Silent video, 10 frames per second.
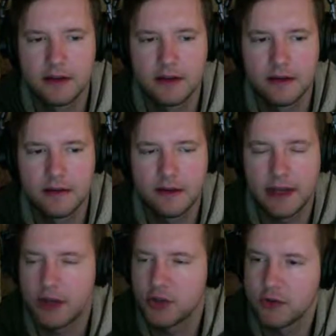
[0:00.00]

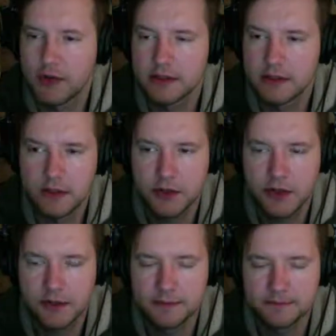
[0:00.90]
financial
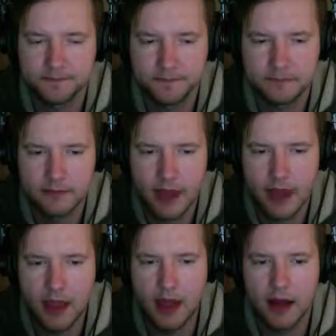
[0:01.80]
resolution,
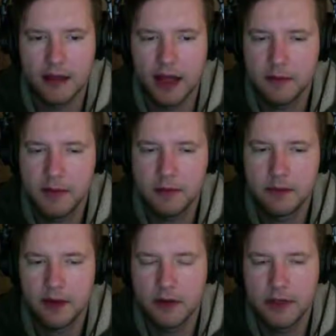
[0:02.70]
a lot of people
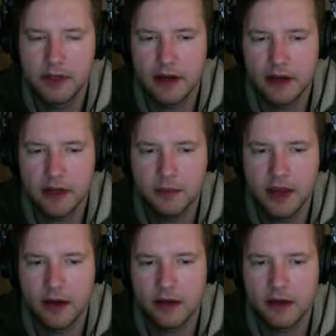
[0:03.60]
are going to be talking
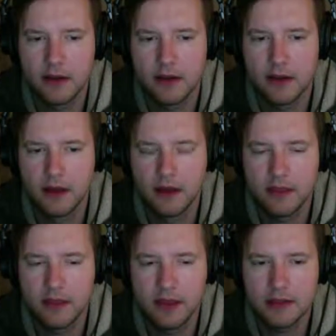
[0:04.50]
about
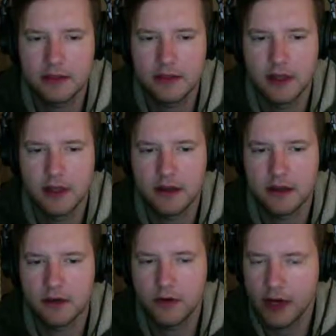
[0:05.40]
things like
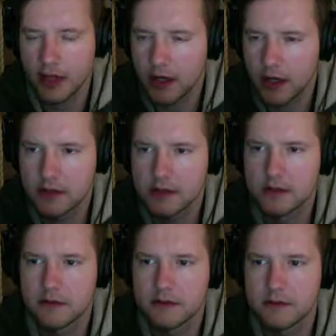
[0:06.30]
credit
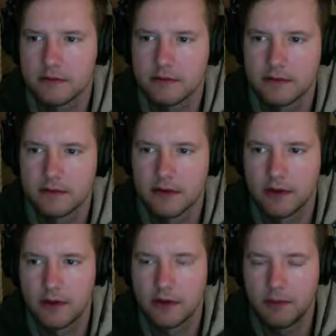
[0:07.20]
cards
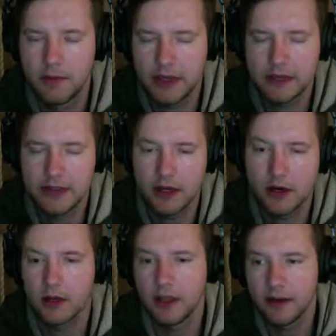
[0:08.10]
because they
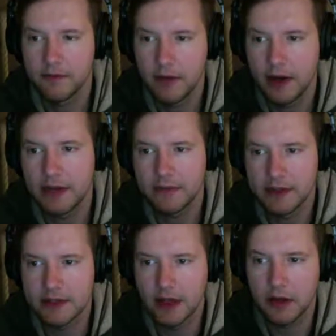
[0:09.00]
earn a lot of money if they
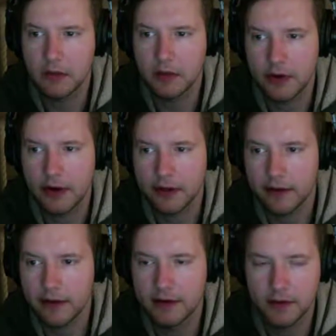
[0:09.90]
sell you a credit
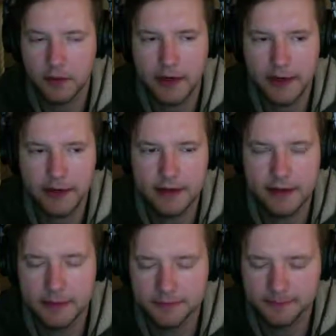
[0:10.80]
card in 2019.